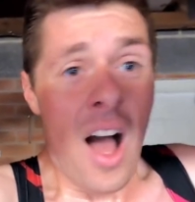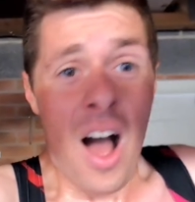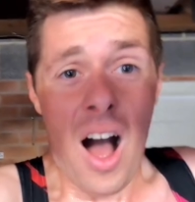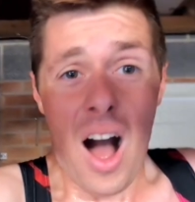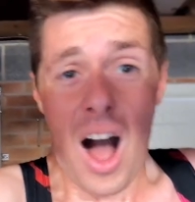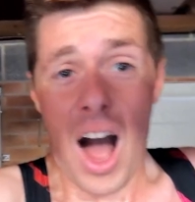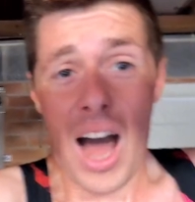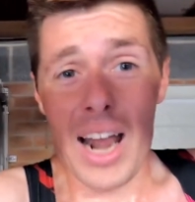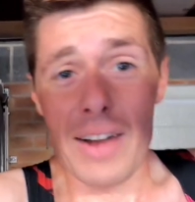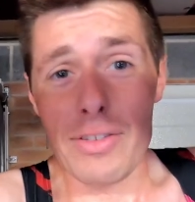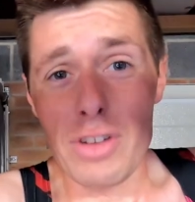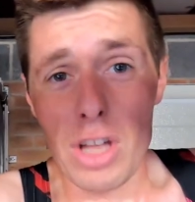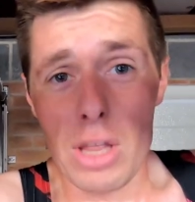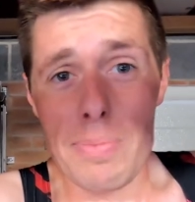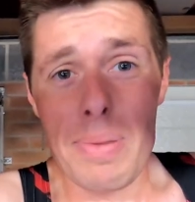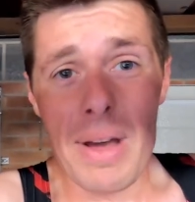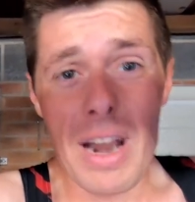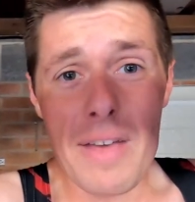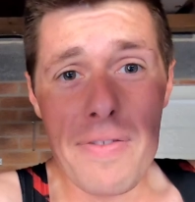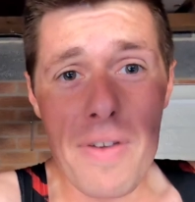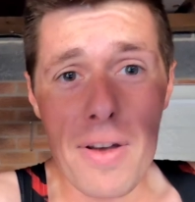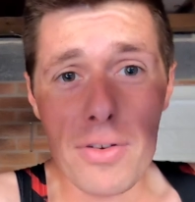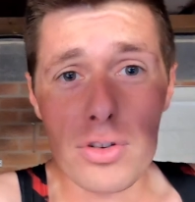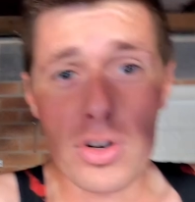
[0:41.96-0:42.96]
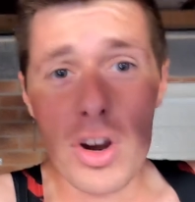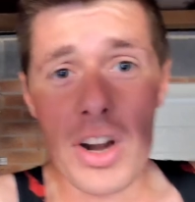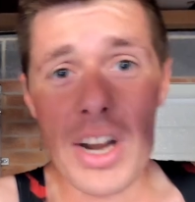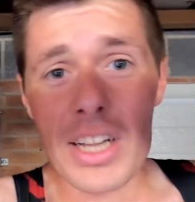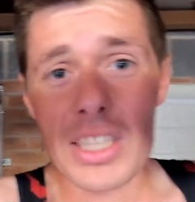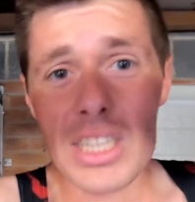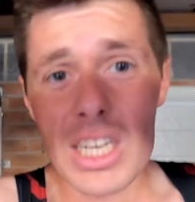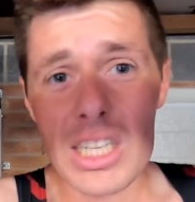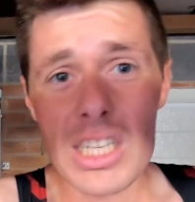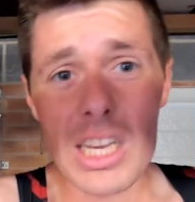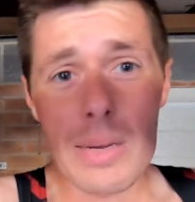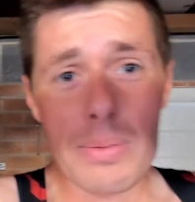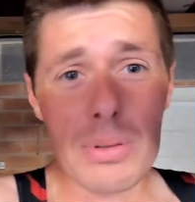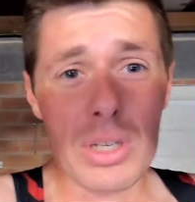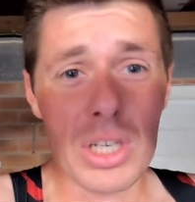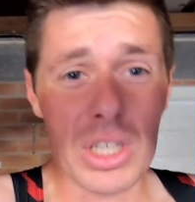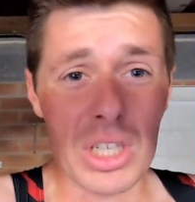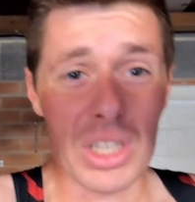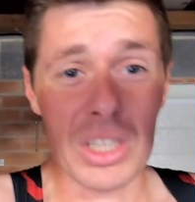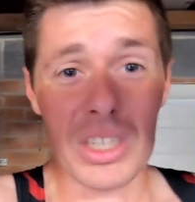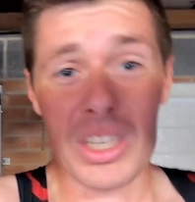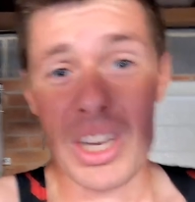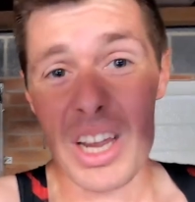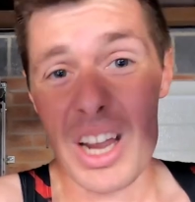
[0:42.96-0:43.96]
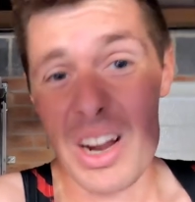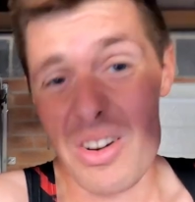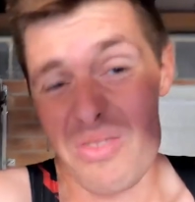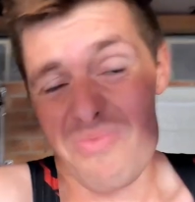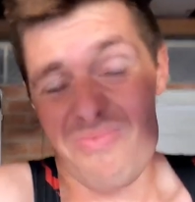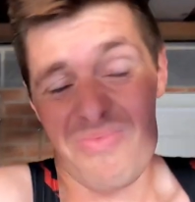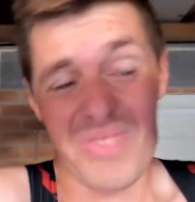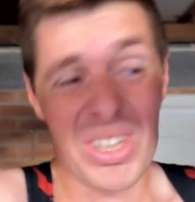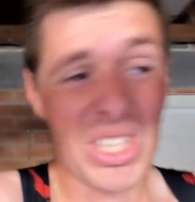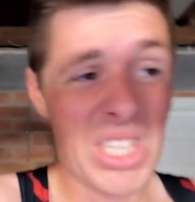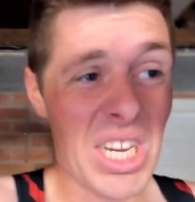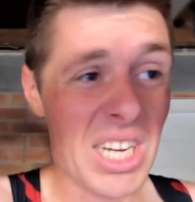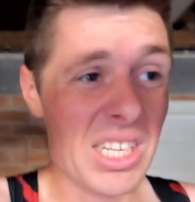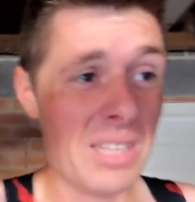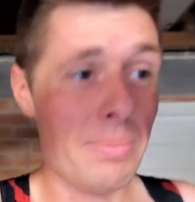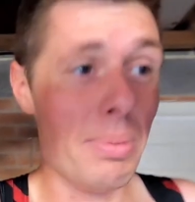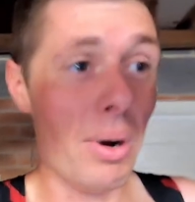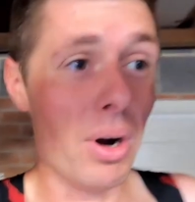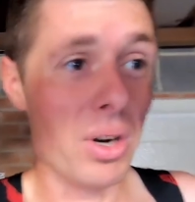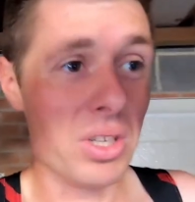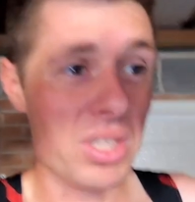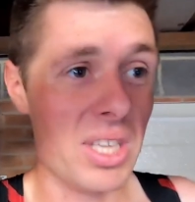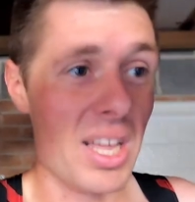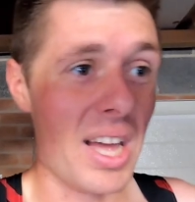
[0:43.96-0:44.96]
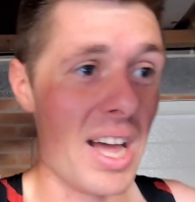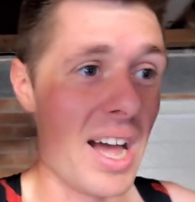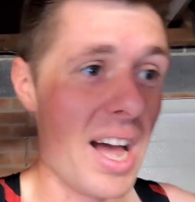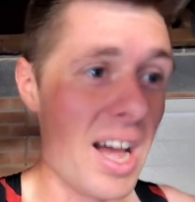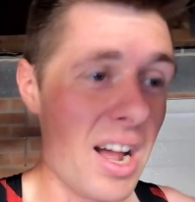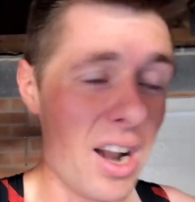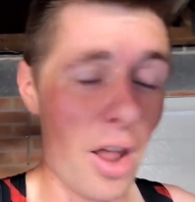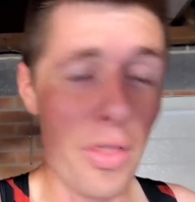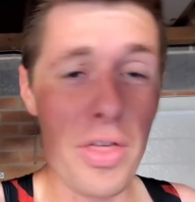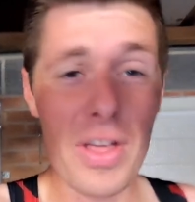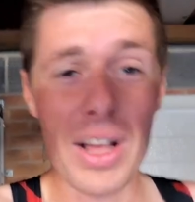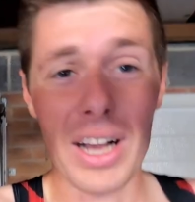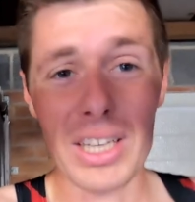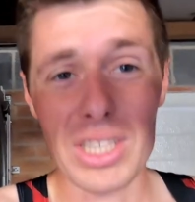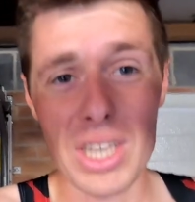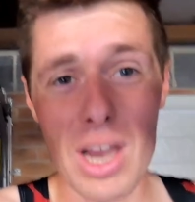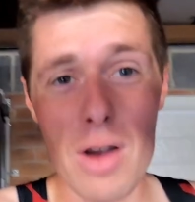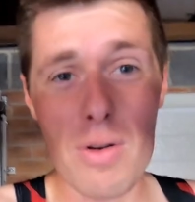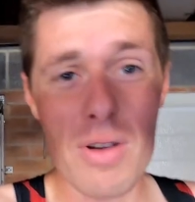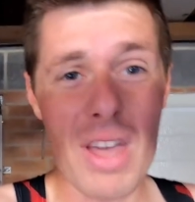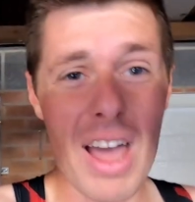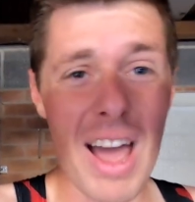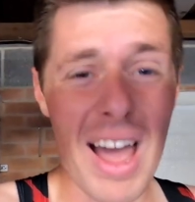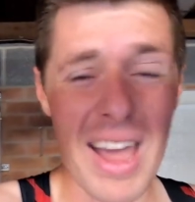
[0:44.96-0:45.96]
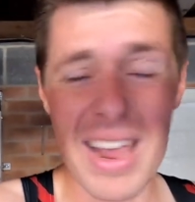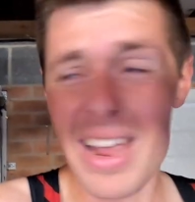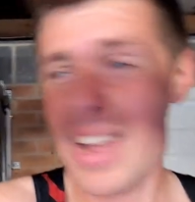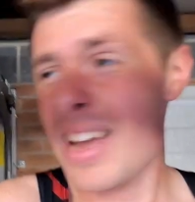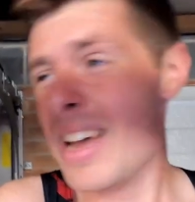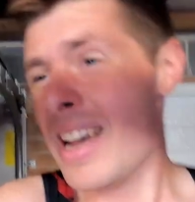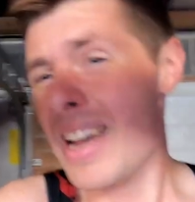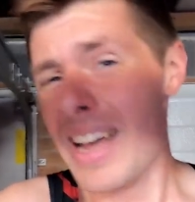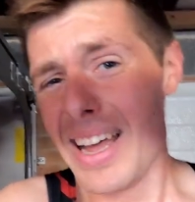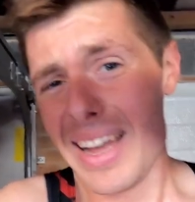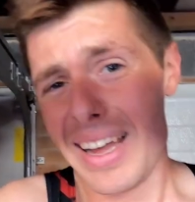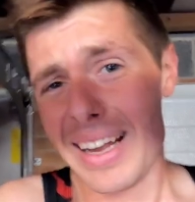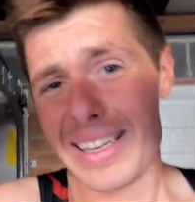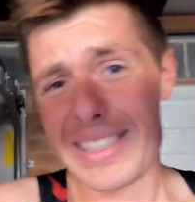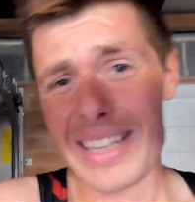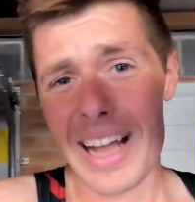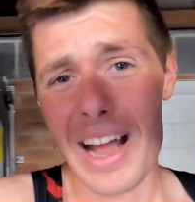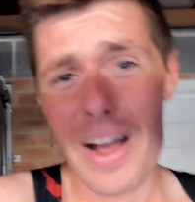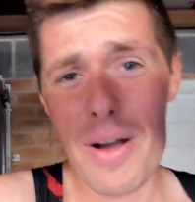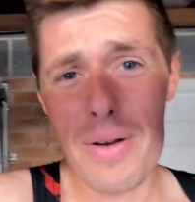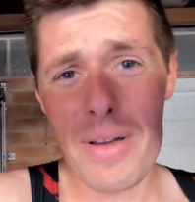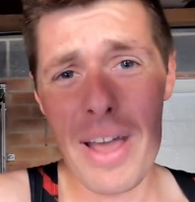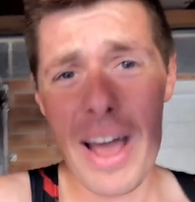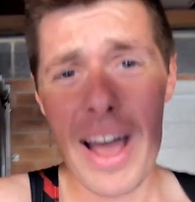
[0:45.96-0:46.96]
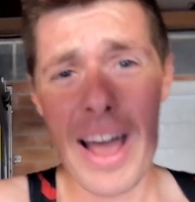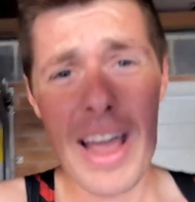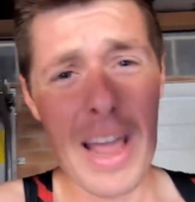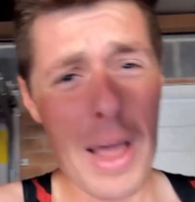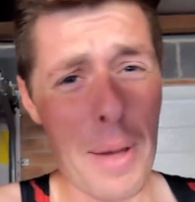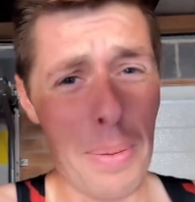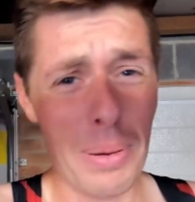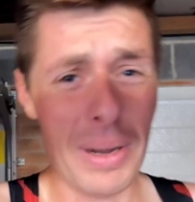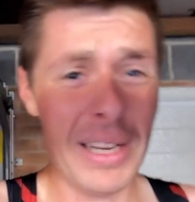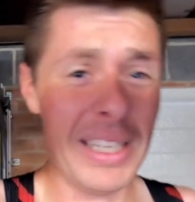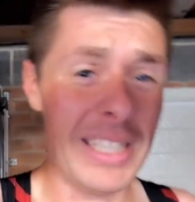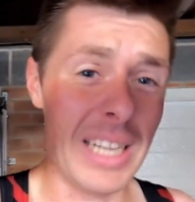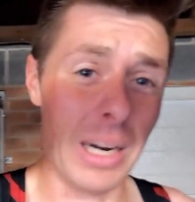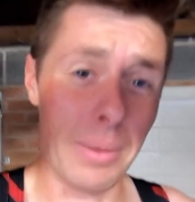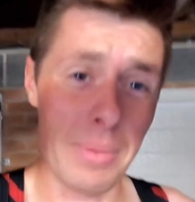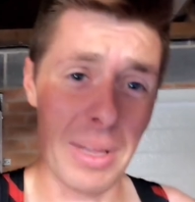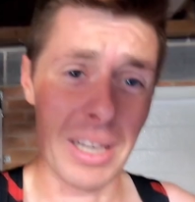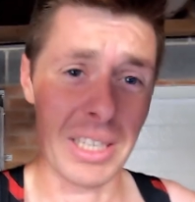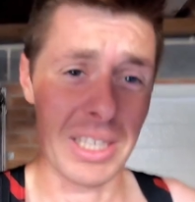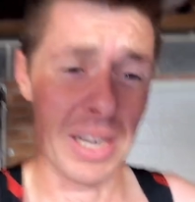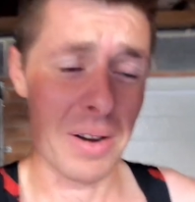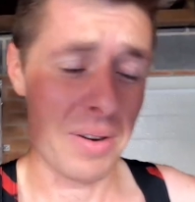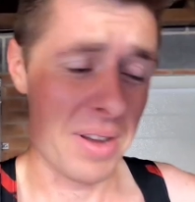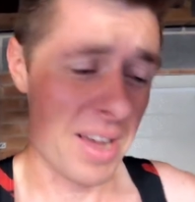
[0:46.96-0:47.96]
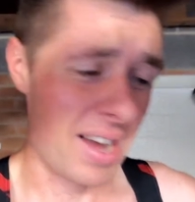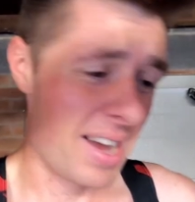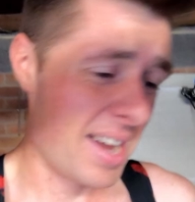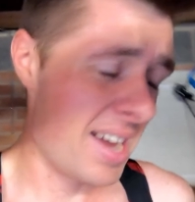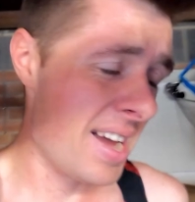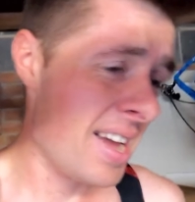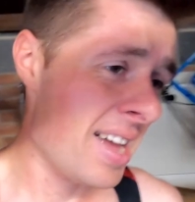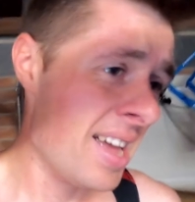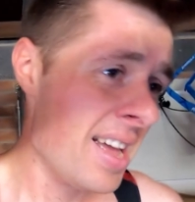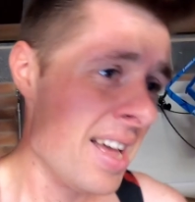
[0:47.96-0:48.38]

And I've got the benefit of training TT position. So I ticked a box there, I think that's okay. Is that okay? Please tell me that's okay.